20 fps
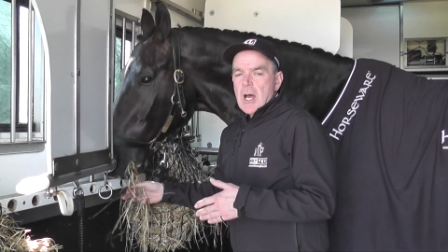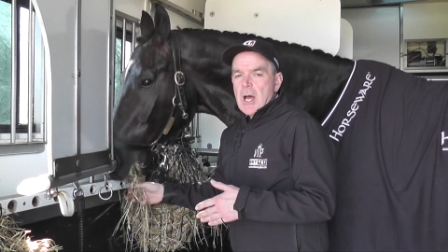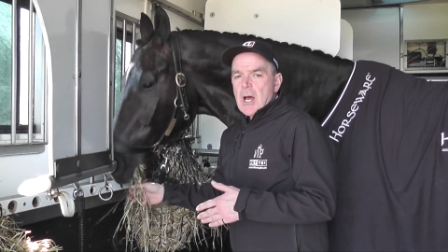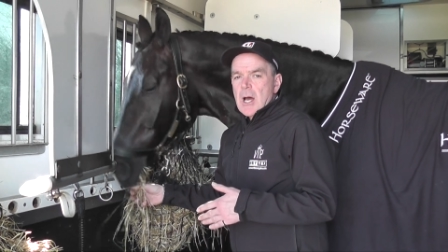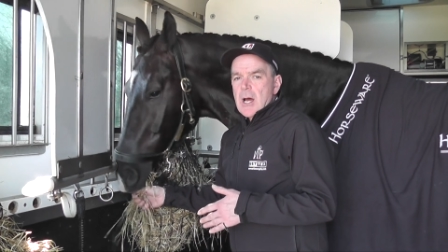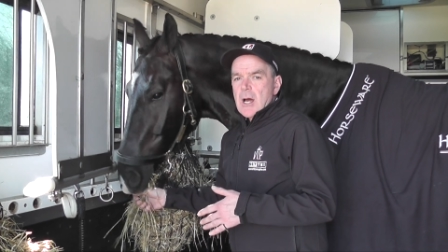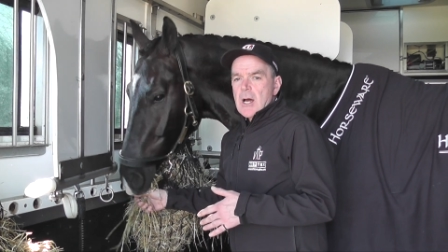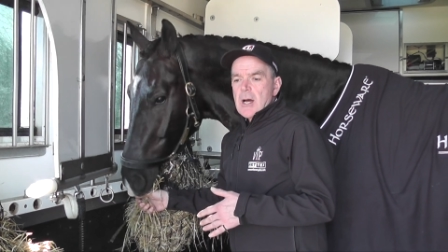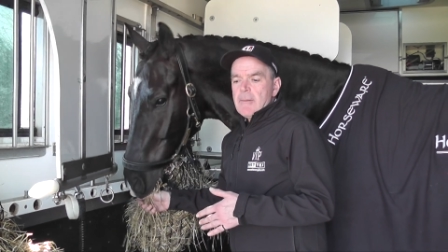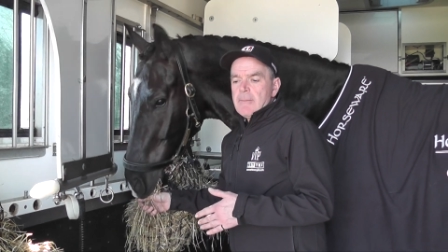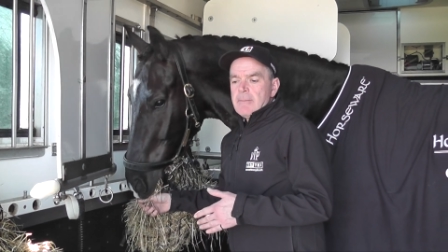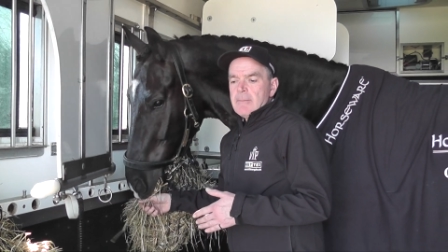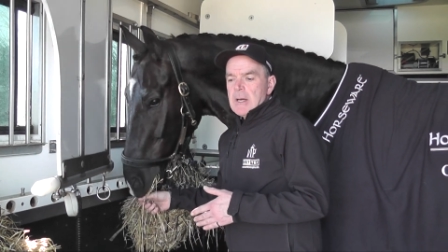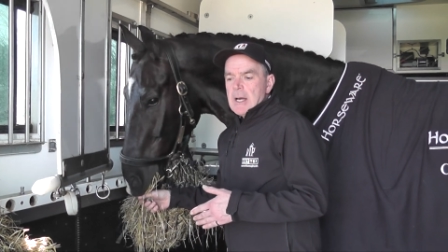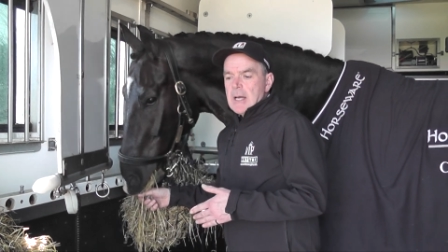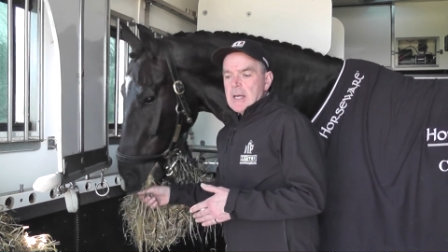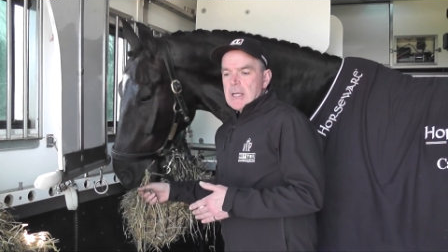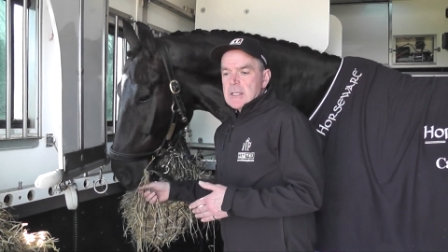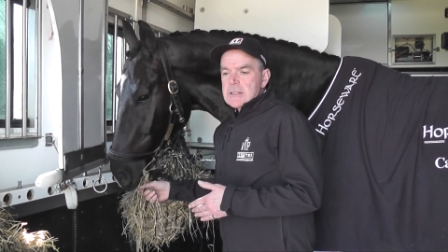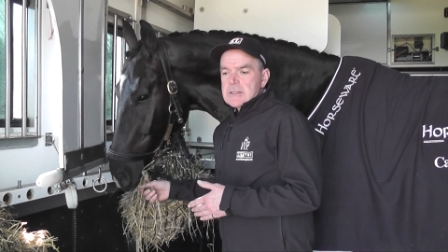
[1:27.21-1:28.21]
um,
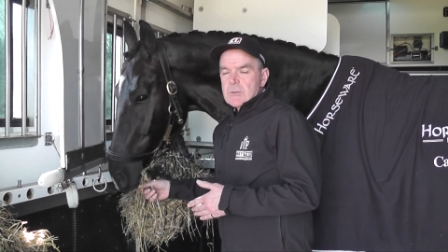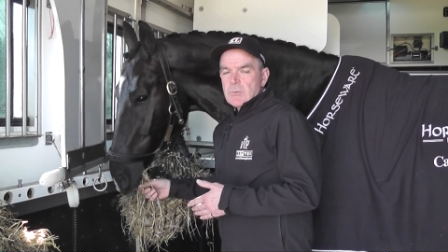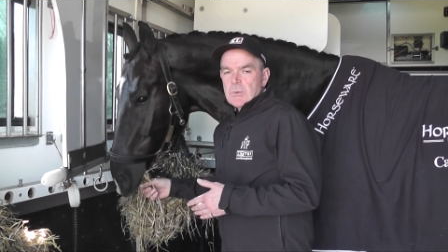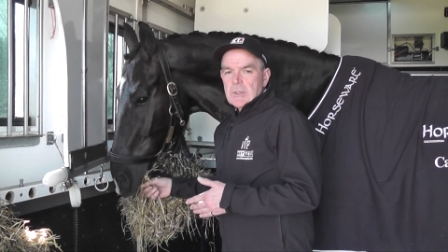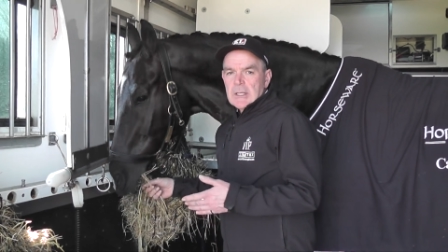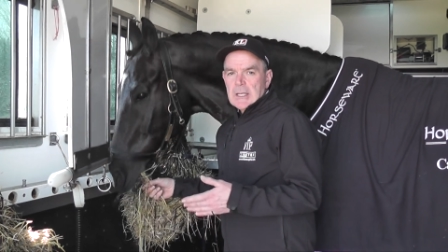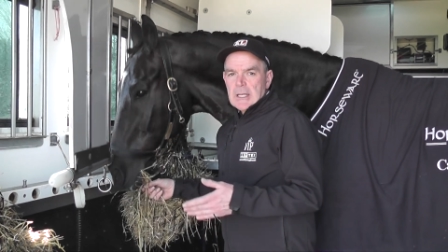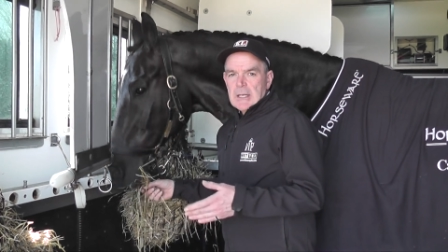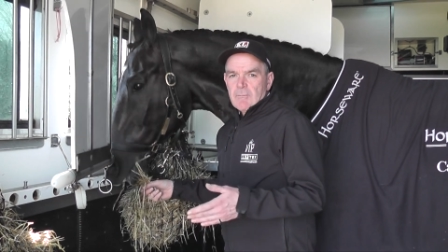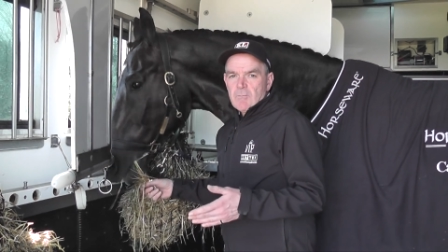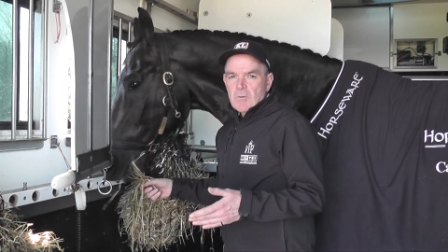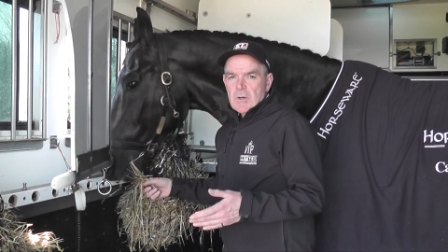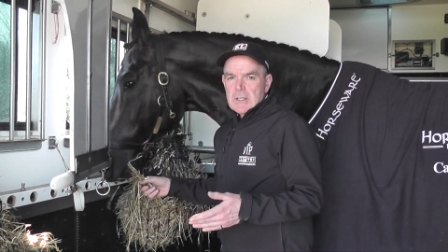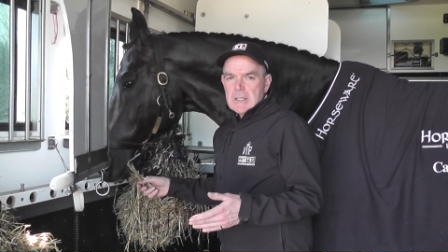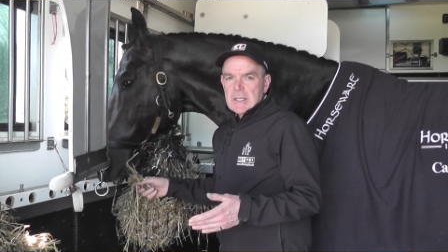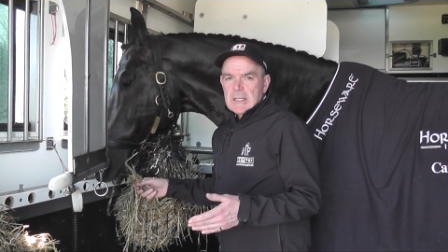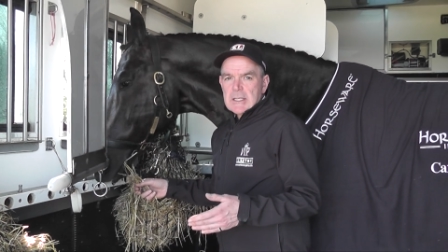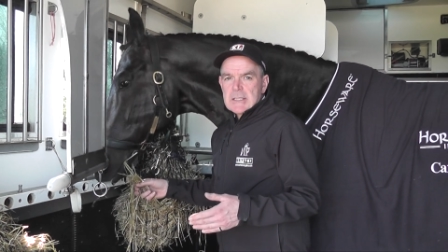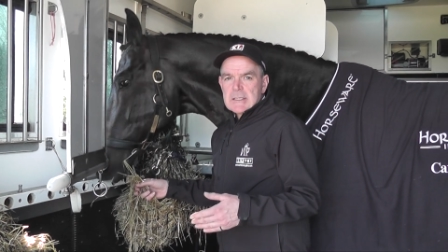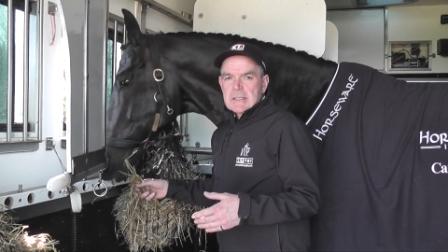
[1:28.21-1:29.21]
so we can get him
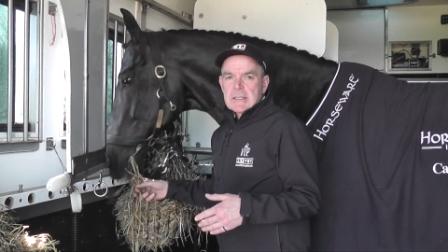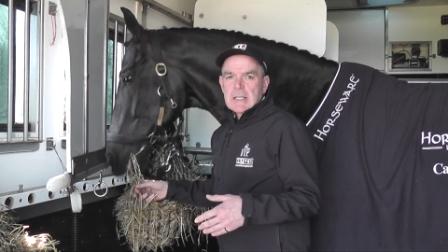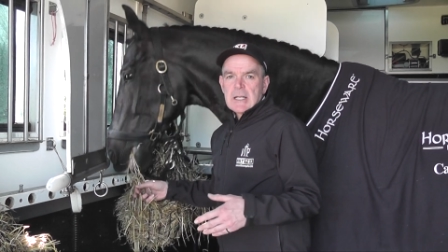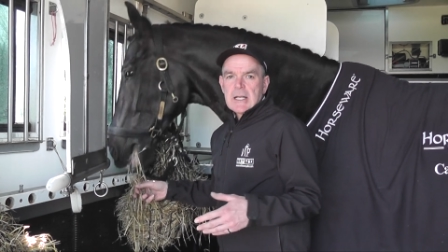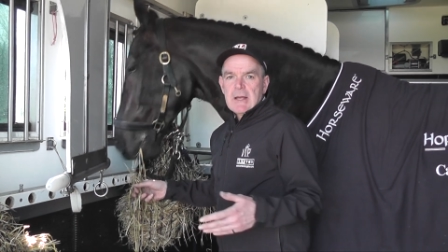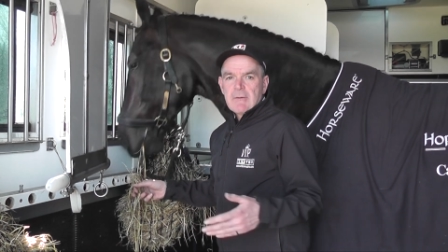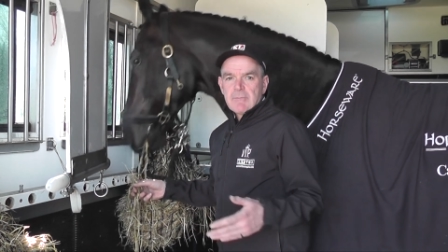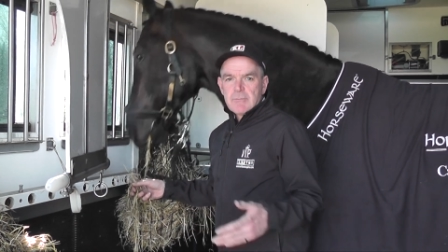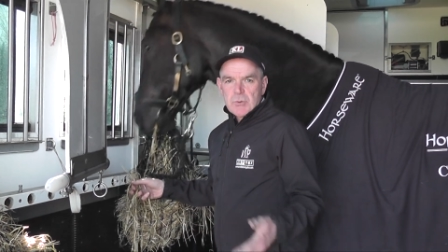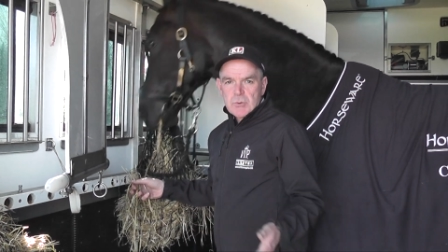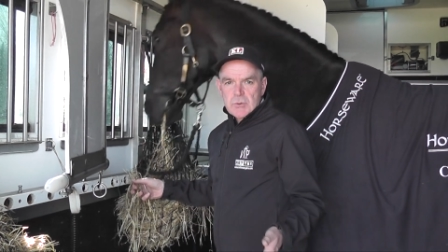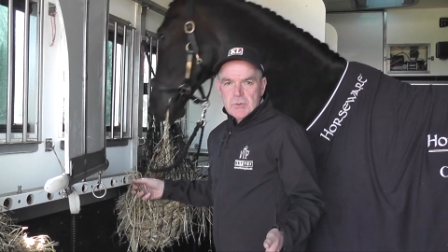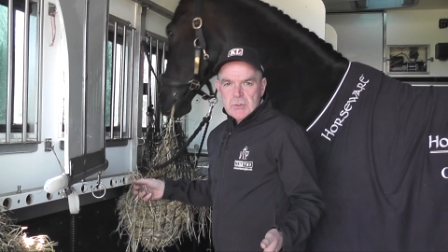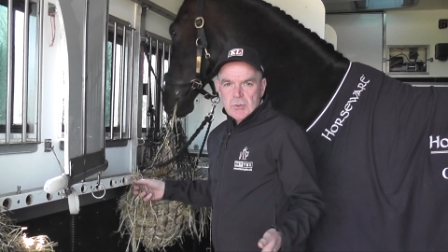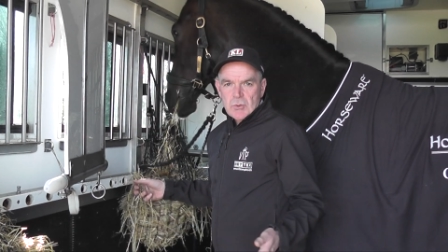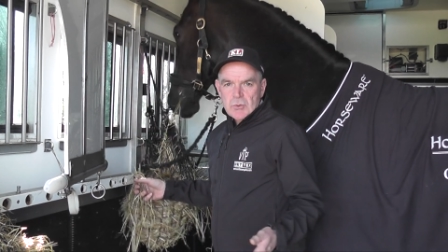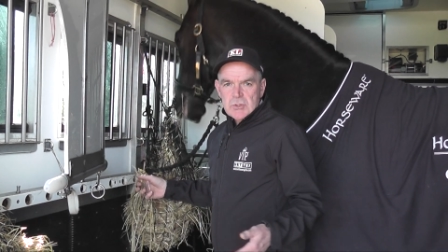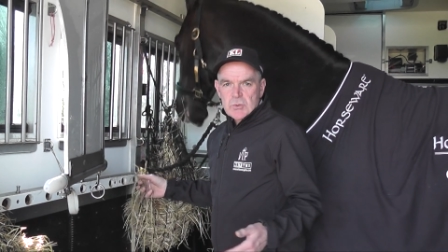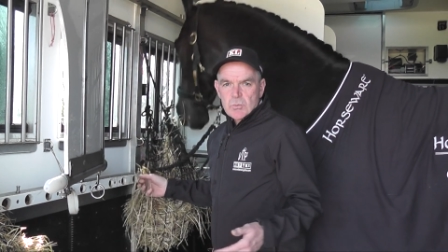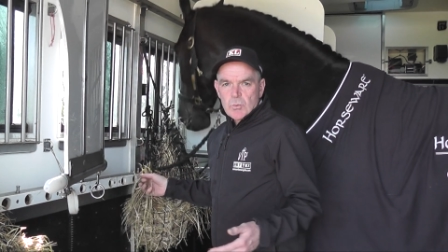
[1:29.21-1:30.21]
ready, so can have boots
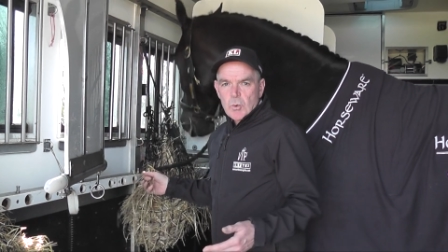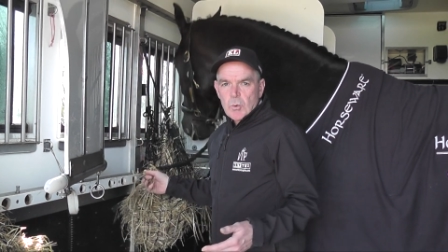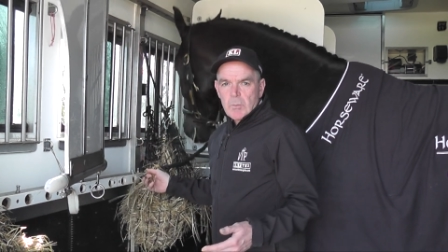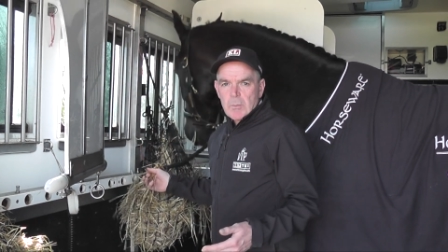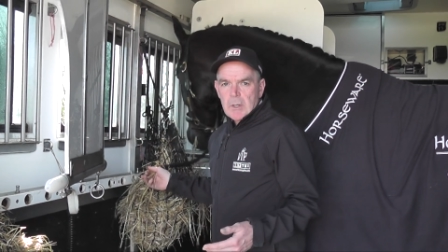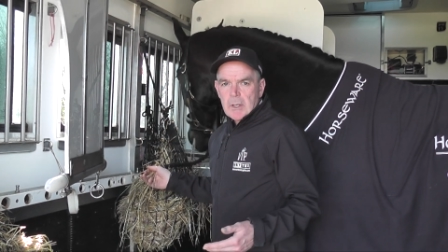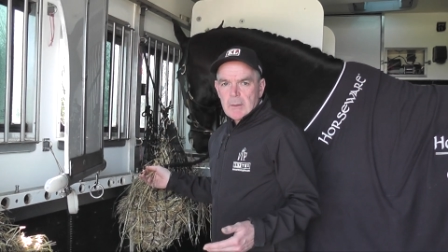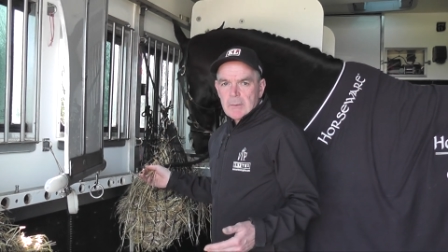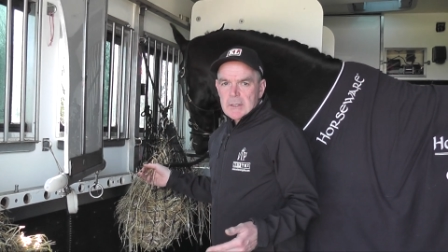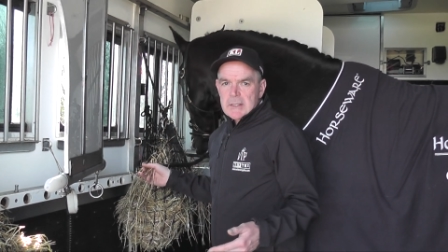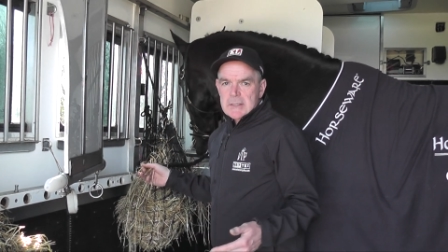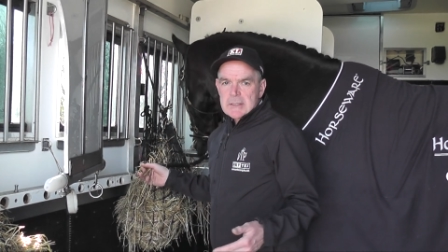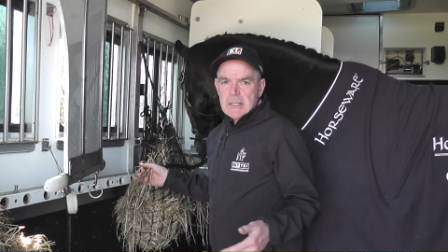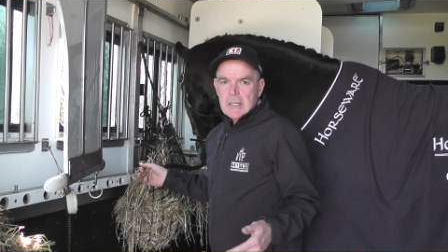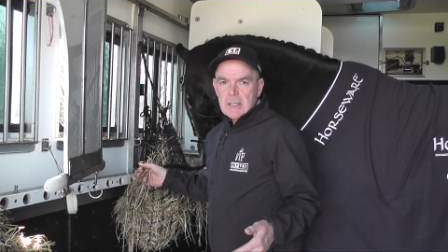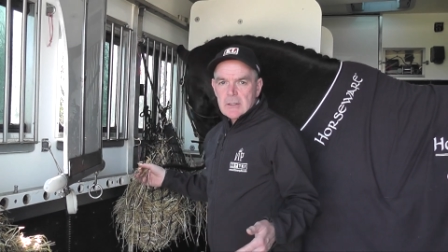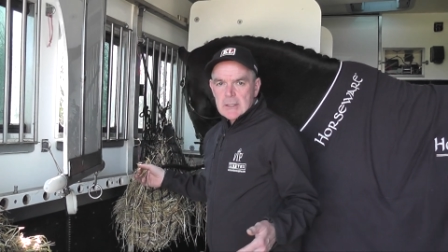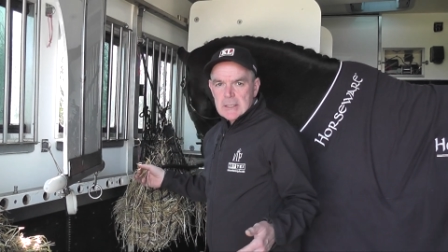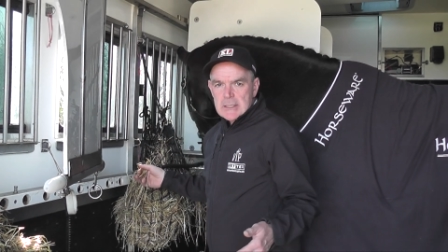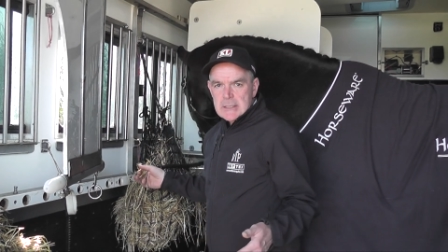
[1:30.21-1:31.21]
on to warm up because
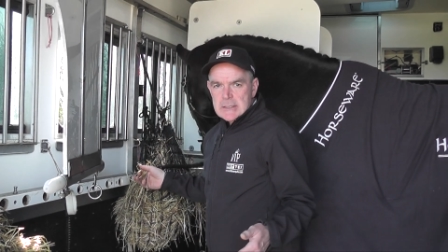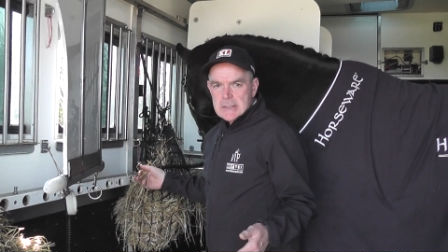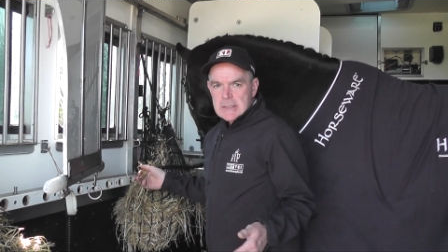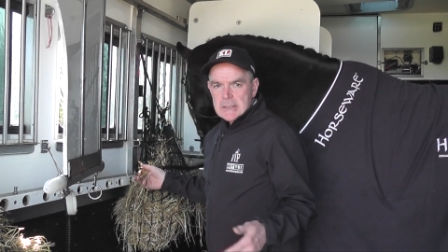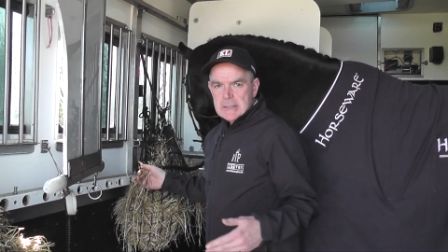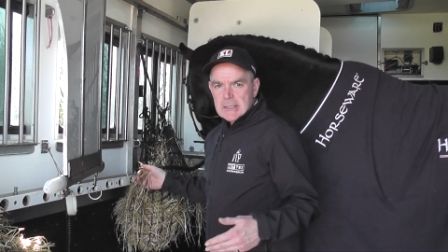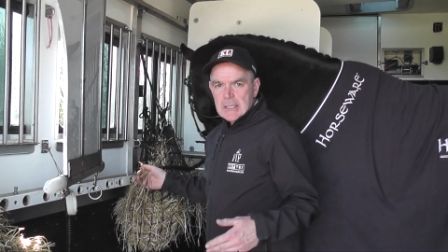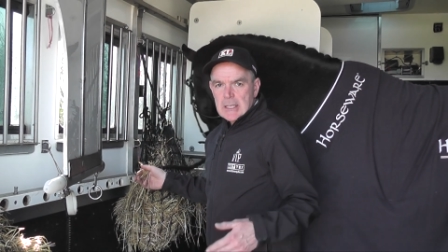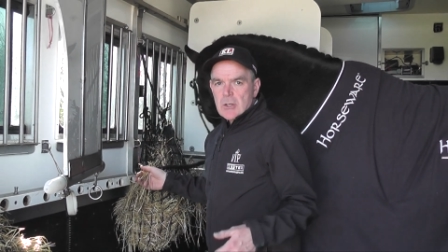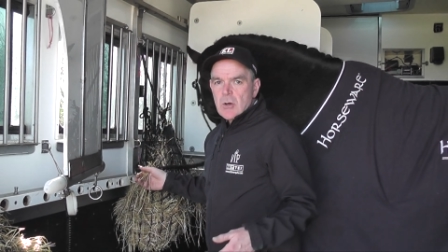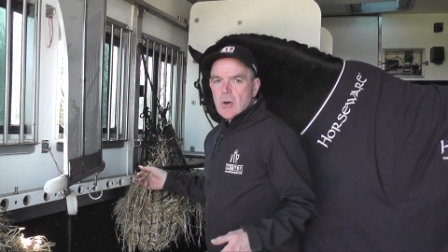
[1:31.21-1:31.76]
they're easy to get